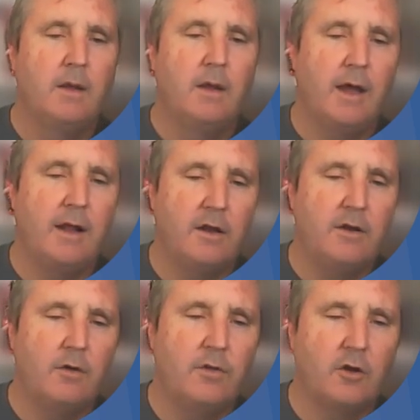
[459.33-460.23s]
And I
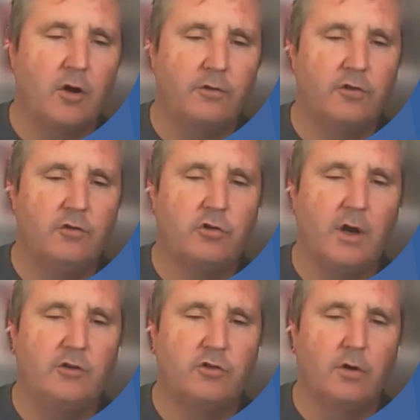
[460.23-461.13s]
know the
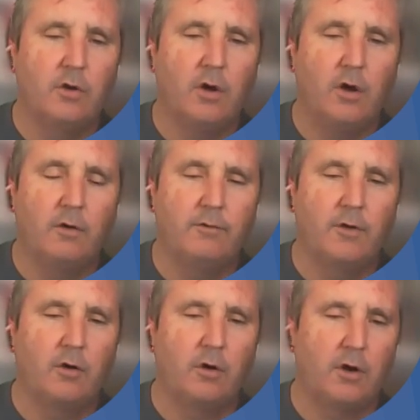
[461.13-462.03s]
concentration of the
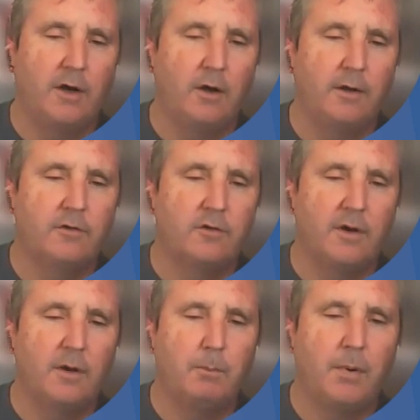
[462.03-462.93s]
chloride ions. So I
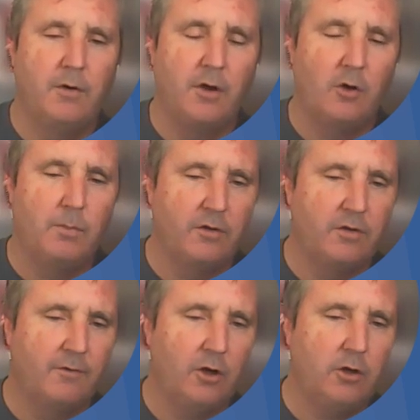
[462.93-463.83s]
know both the
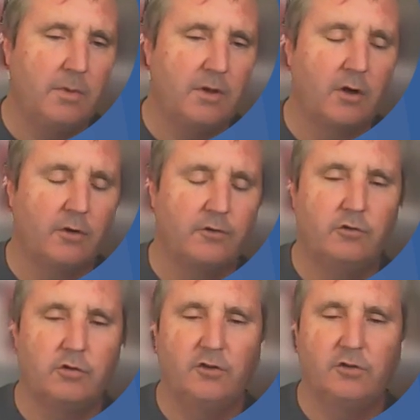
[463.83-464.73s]
volume and the
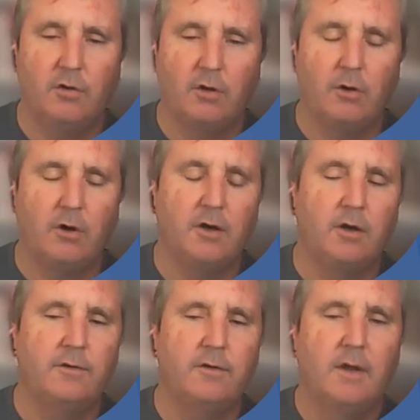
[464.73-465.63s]
concentration of the chloride
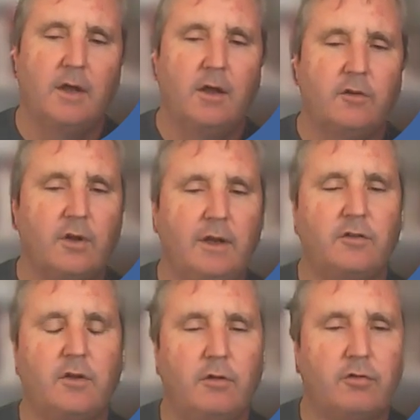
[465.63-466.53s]
ions. So let's
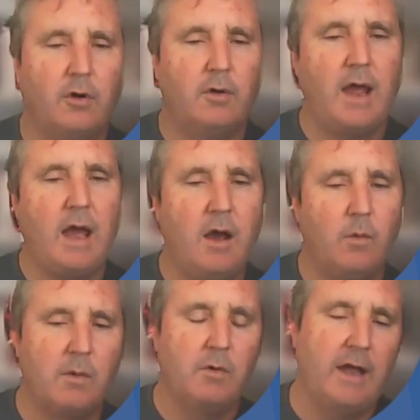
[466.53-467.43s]
go through how
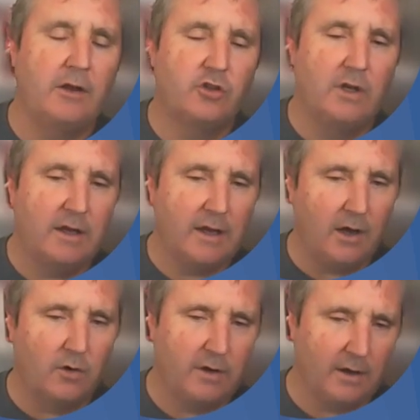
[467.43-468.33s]
we would actually
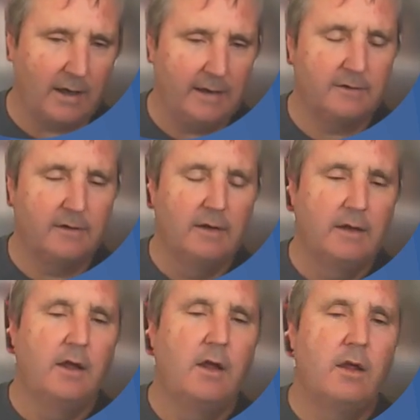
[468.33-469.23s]
calculate
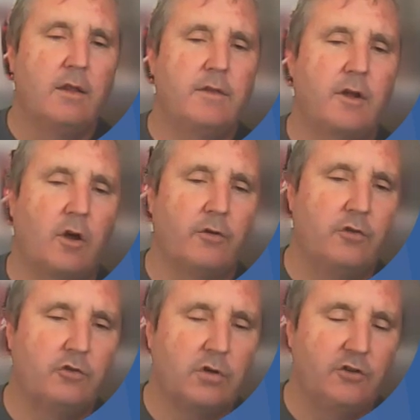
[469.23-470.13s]
the
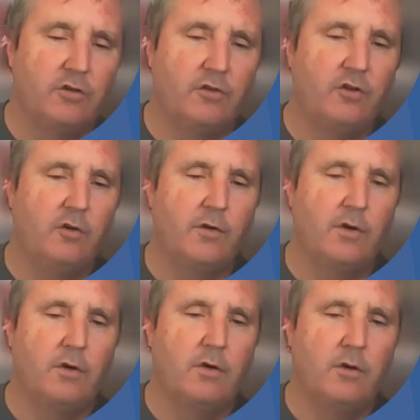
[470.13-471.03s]
concentration of
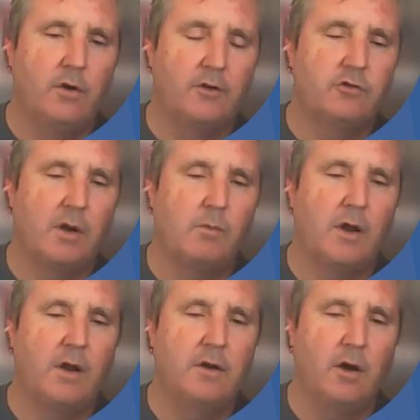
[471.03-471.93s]
silver nitrate
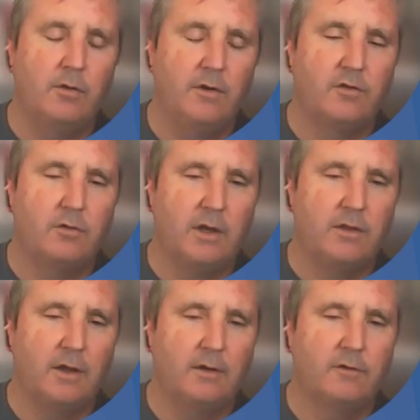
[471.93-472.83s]
when I know these 3
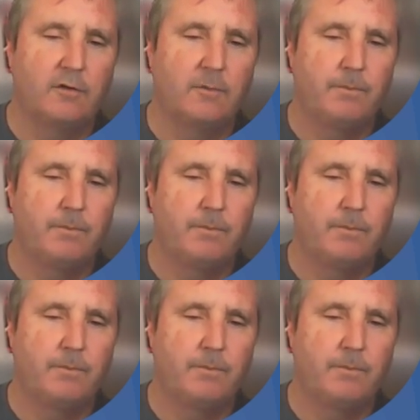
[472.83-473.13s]
things.